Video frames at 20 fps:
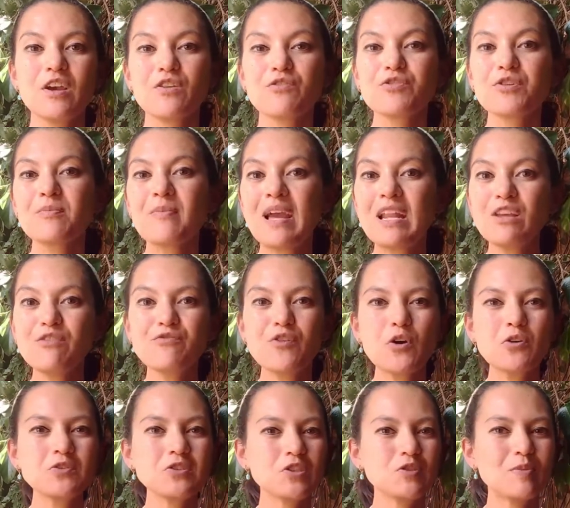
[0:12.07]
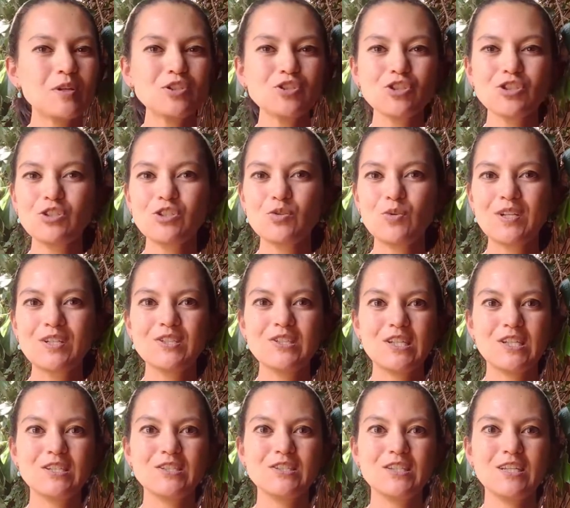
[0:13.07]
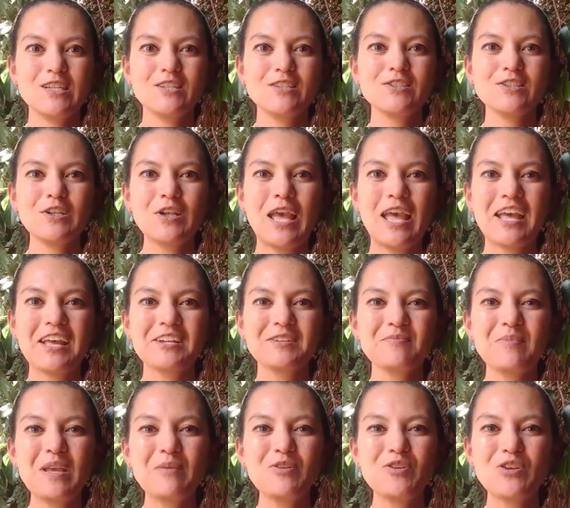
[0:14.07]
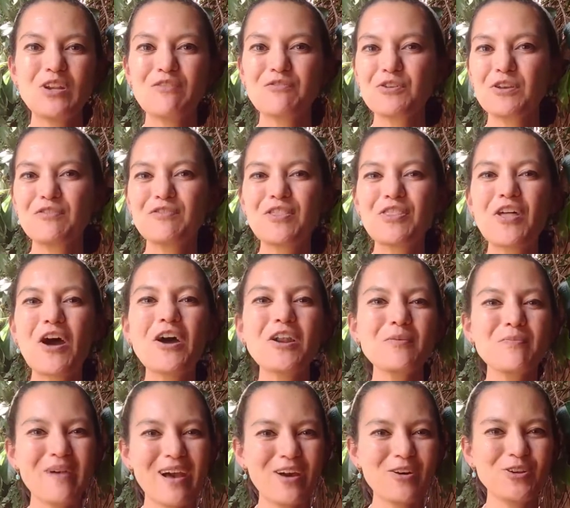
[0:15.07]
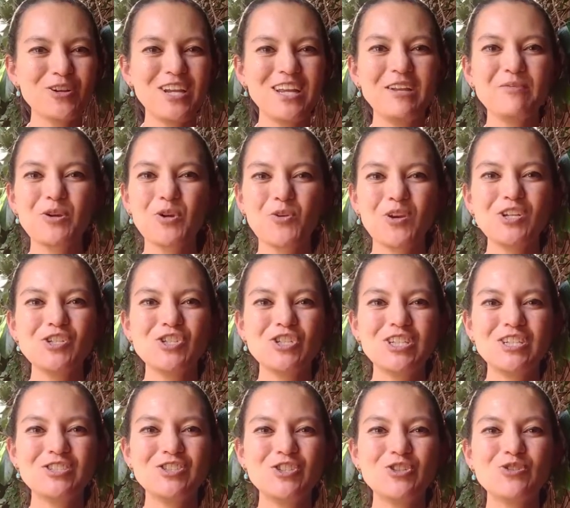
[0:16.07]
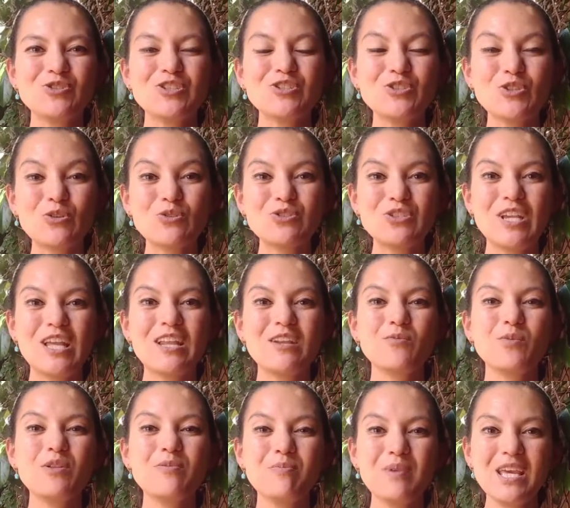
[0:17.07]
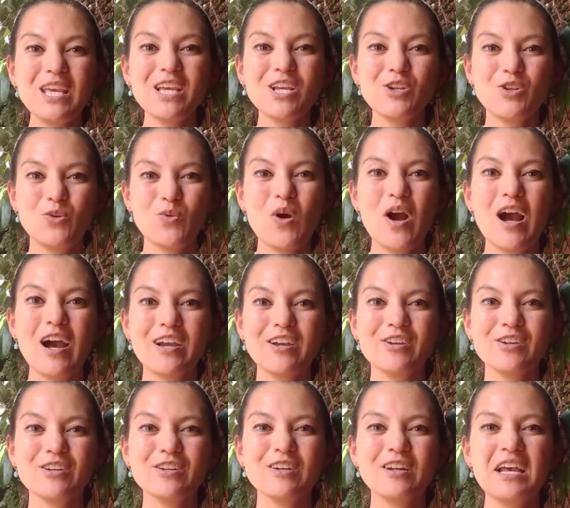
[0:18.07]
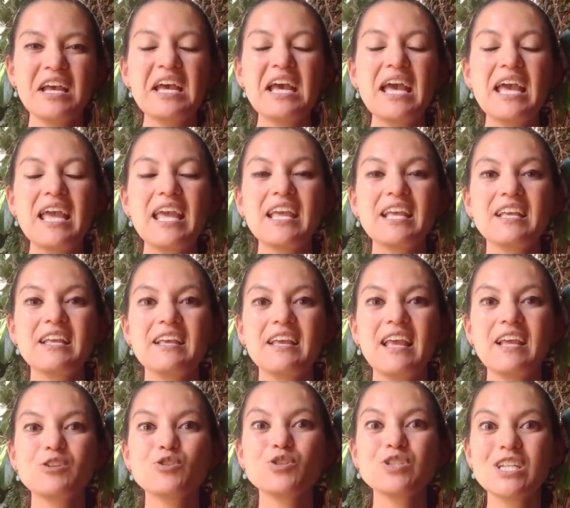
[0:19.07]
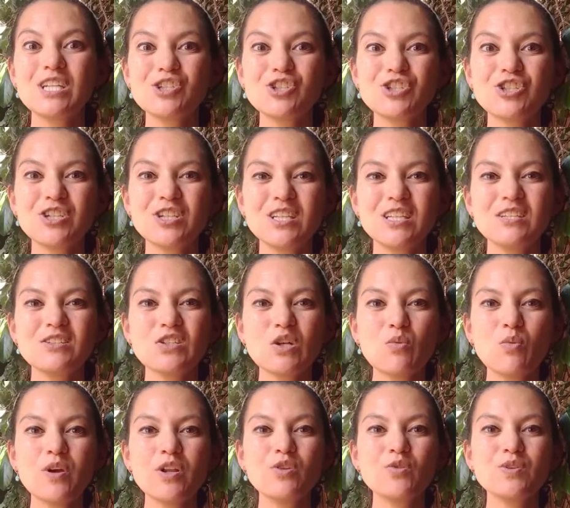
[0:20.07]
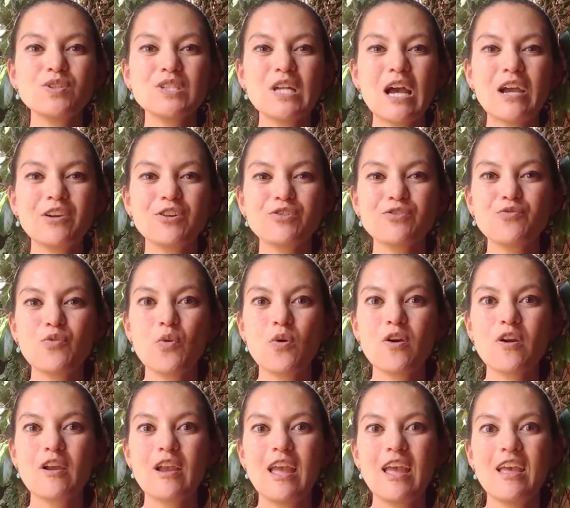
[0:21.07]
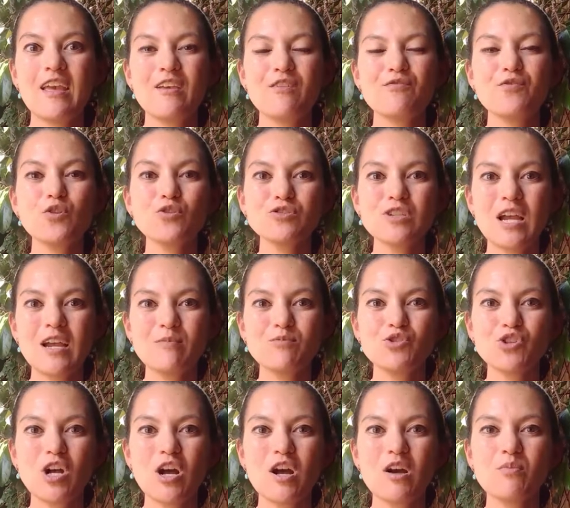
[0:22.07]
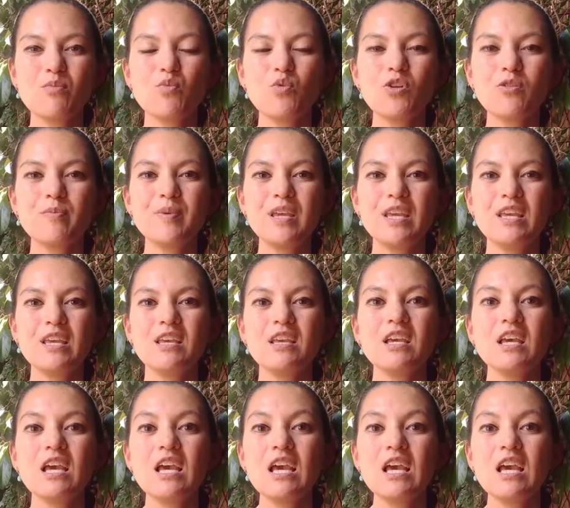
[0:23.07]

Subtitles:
For many folks, especially U.S. citizens, and maybe you never even thought about immigration issues associated with being a new hire, traditionally someone who is hired for a full-time job will be